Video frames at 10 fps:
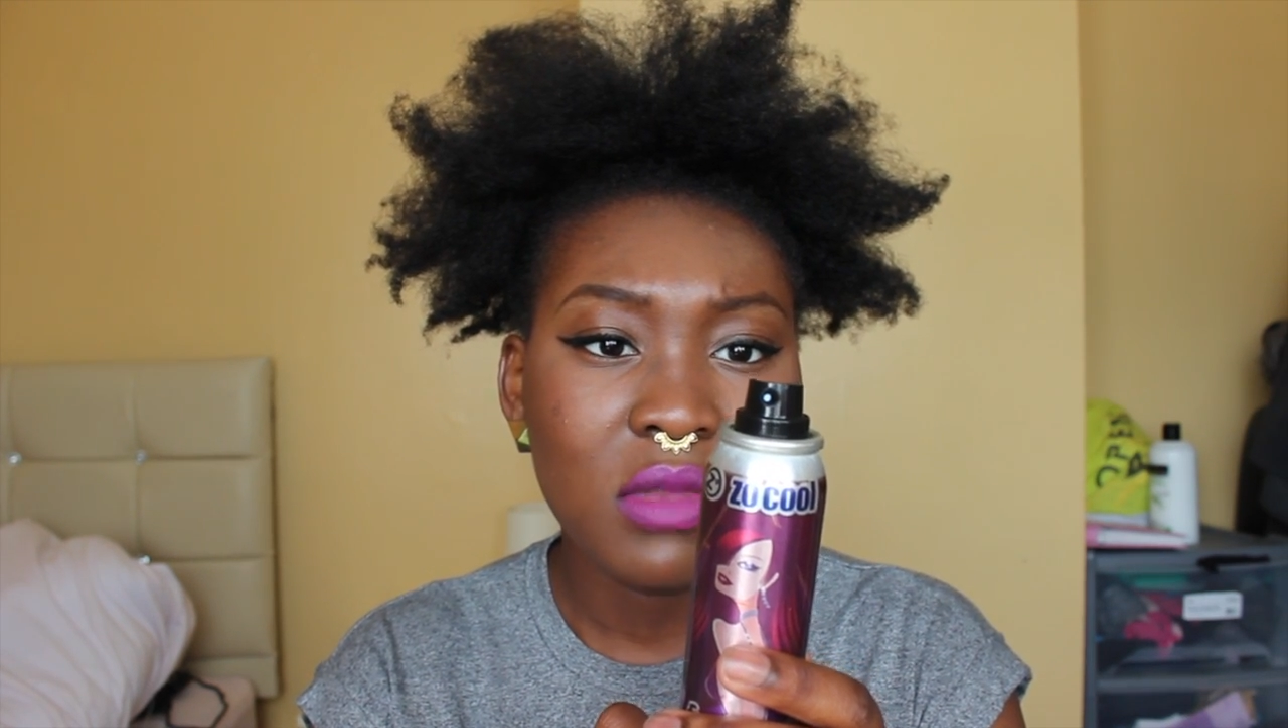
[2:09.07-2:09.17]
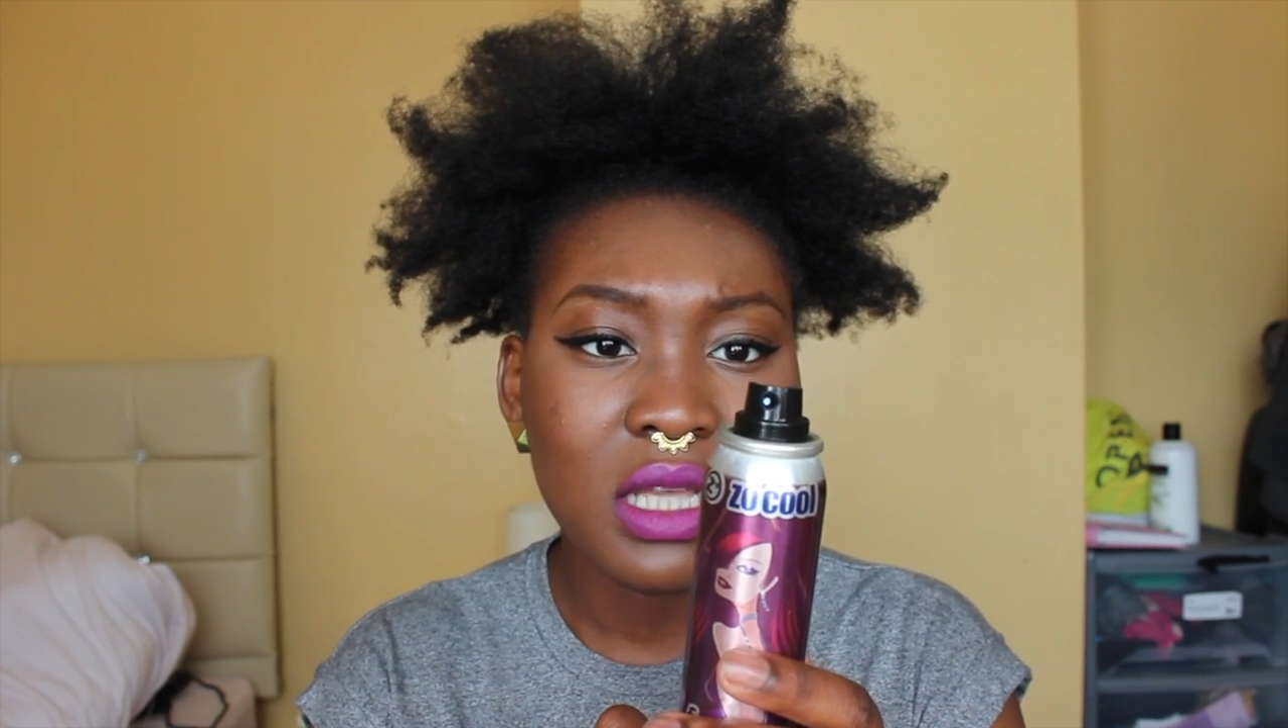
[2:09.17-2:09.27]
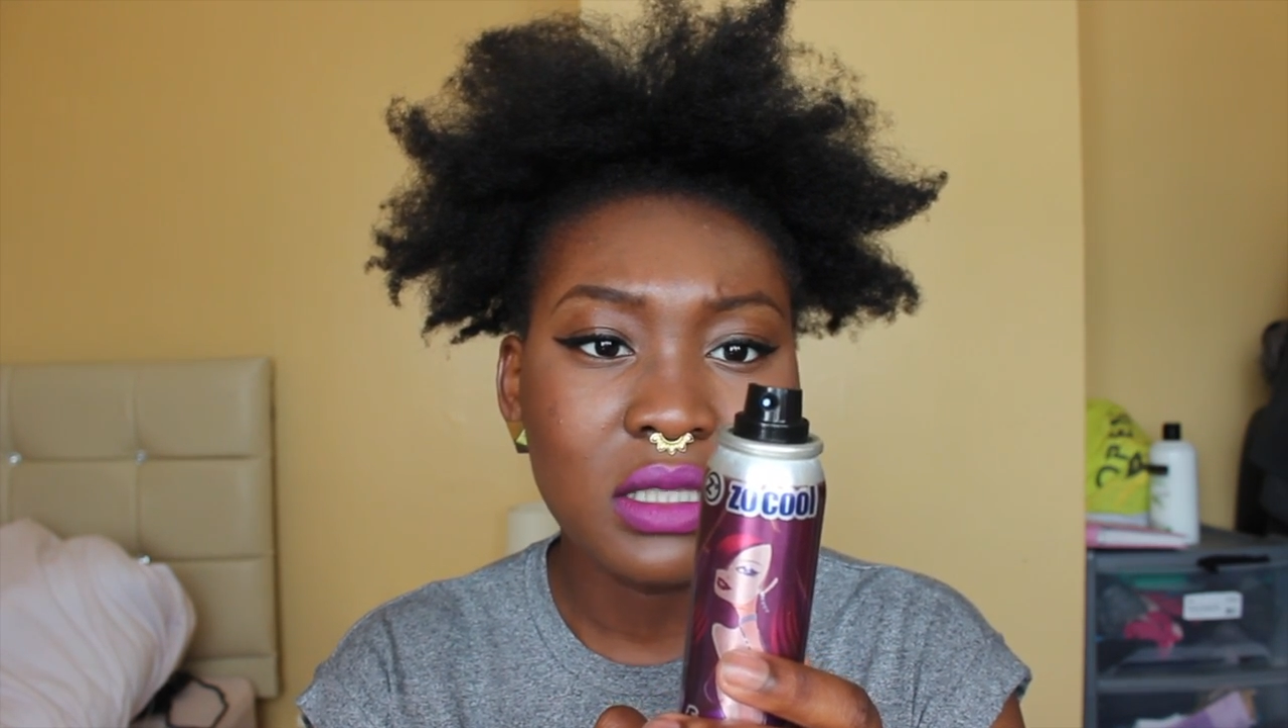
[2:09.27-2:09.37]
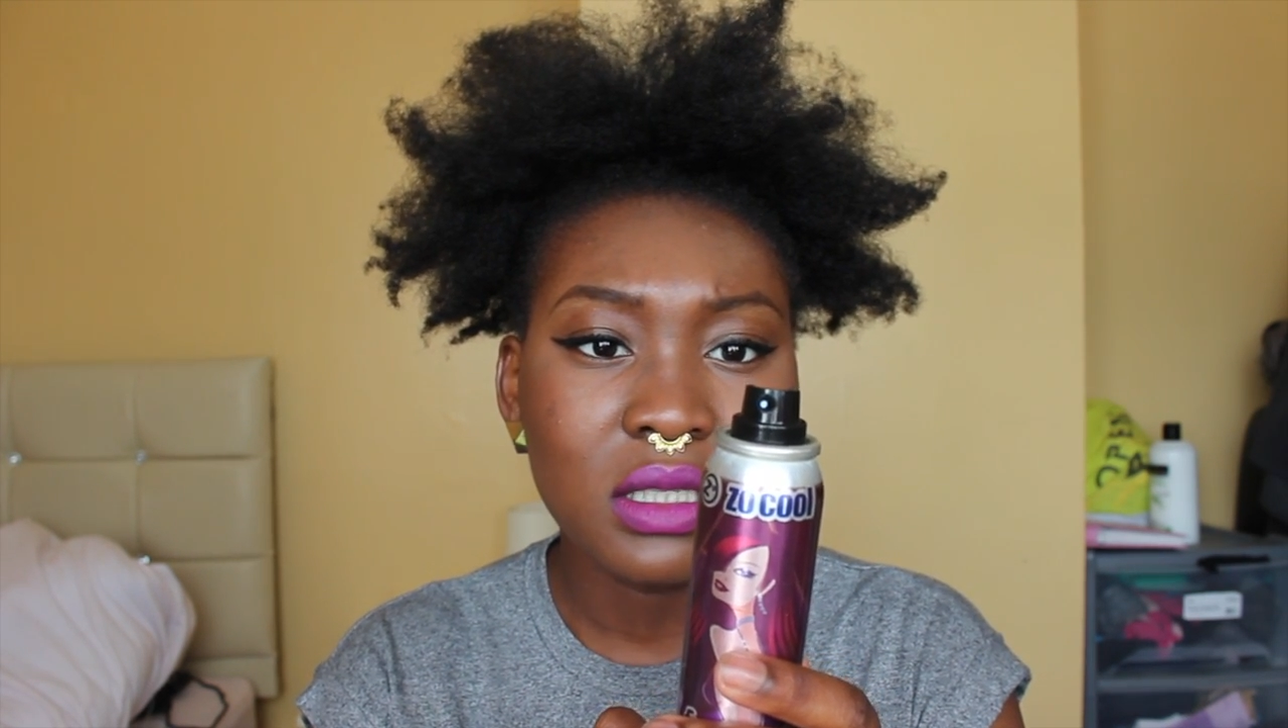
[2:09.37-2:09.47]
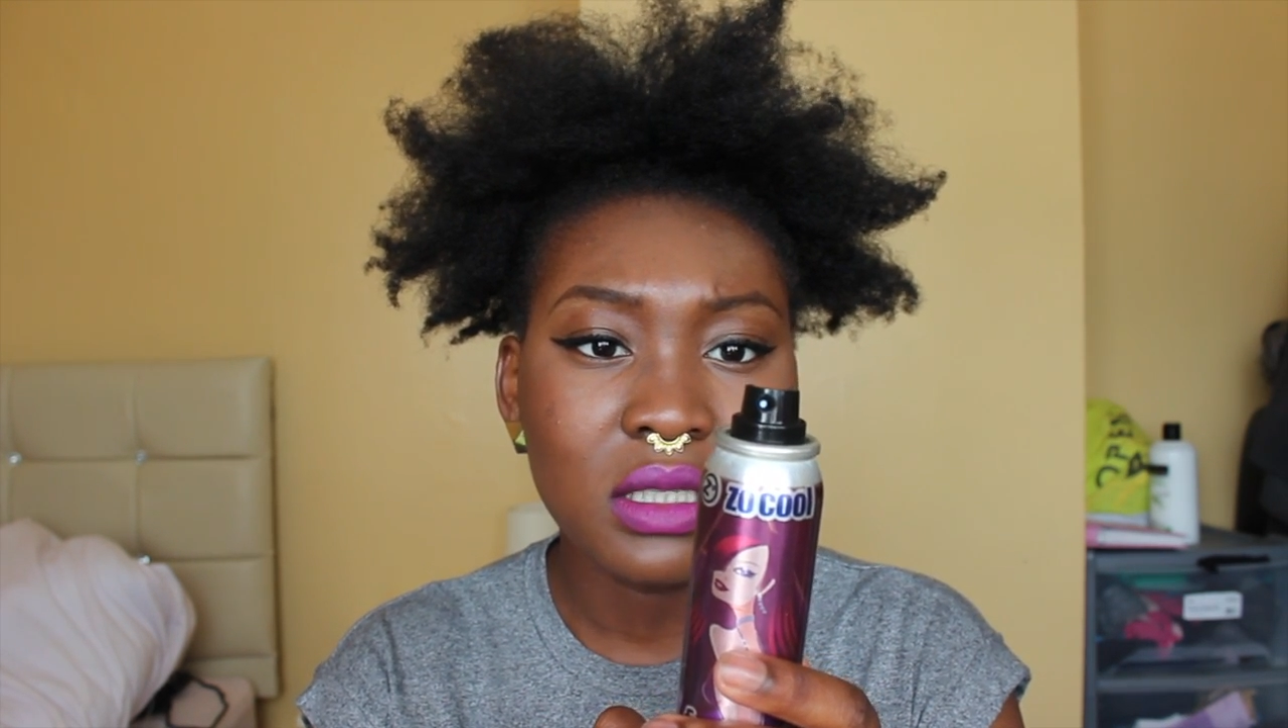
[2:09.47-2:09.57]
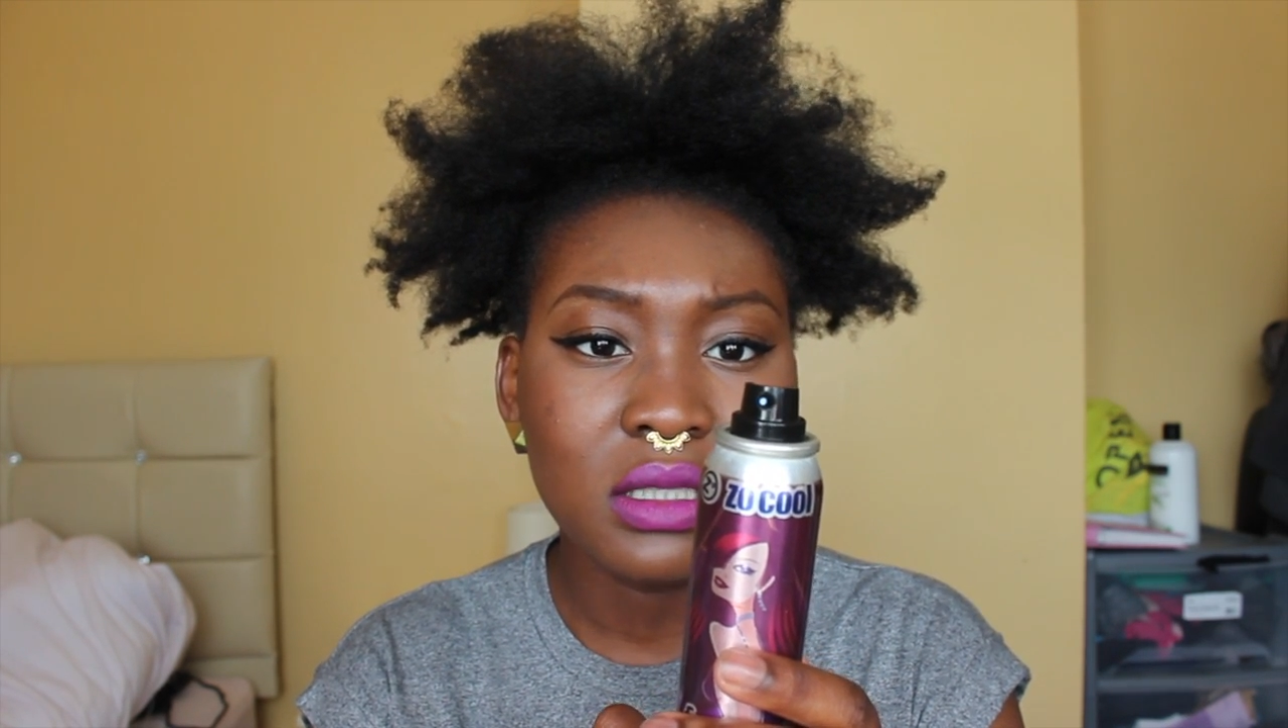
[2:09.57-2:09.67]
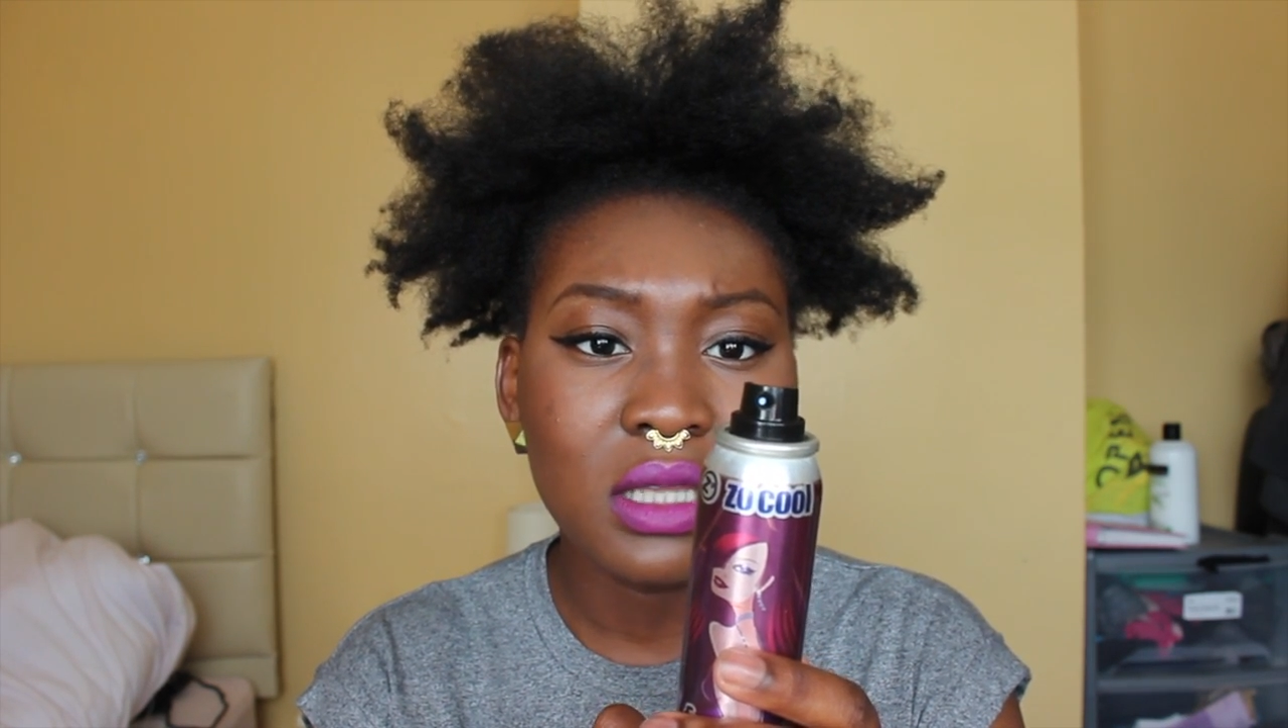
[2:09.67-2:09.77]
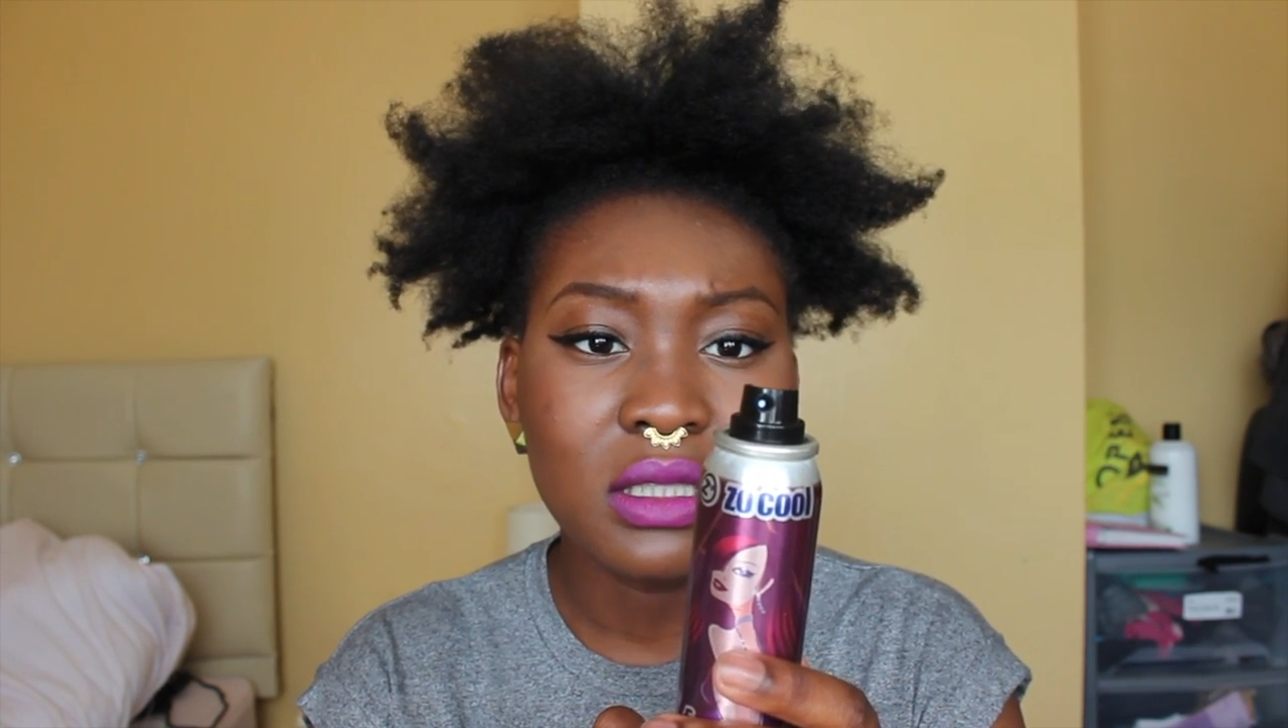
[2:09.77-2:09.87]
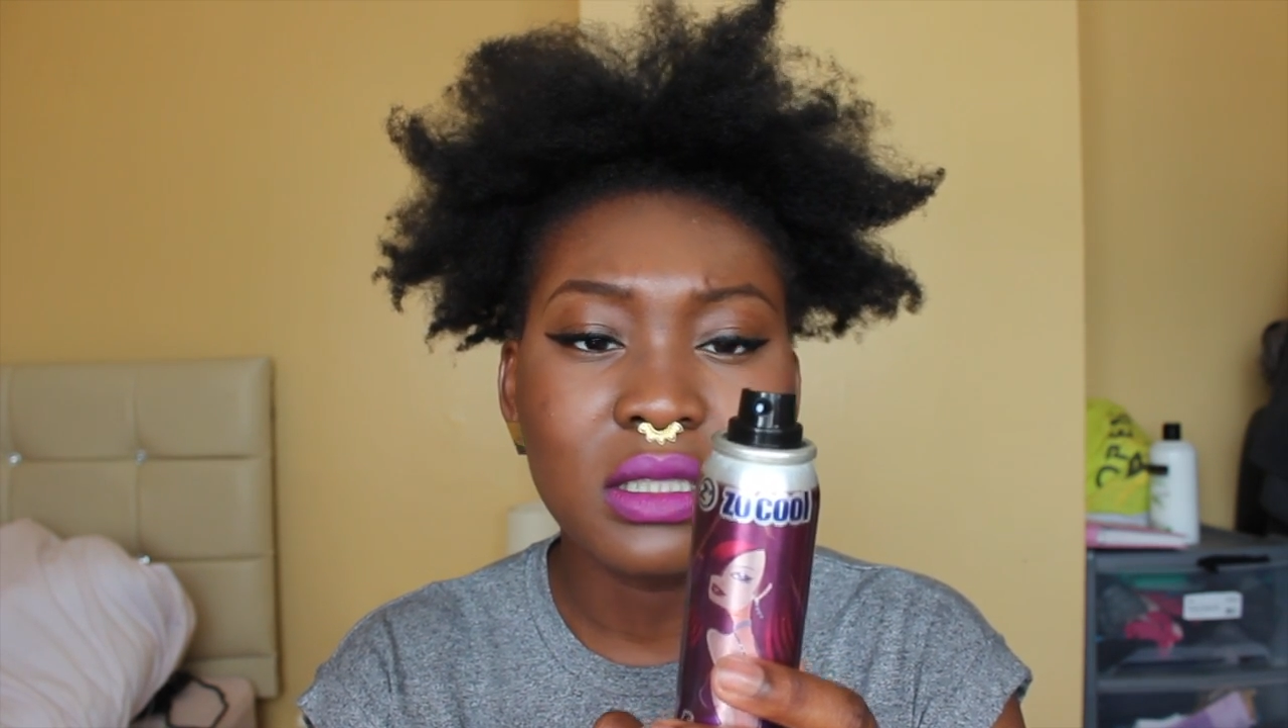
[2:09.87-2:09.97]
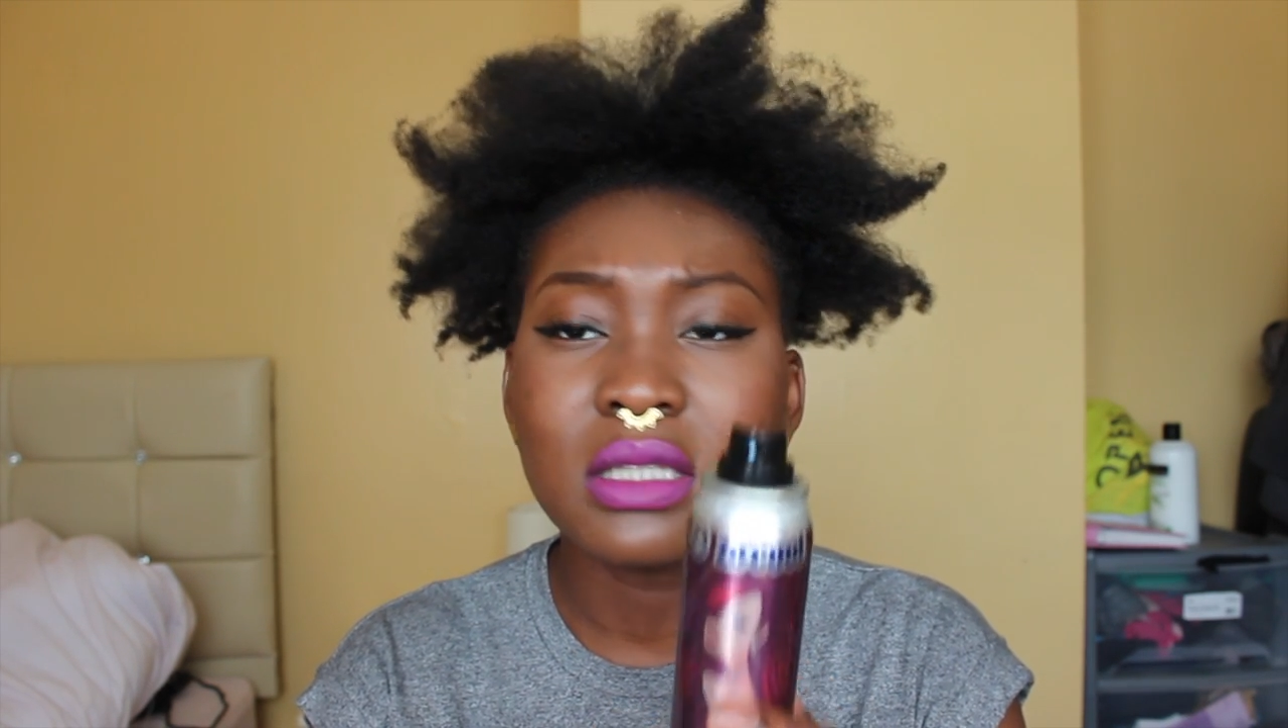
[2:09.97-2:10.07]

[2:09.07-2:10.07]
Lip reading: less than 10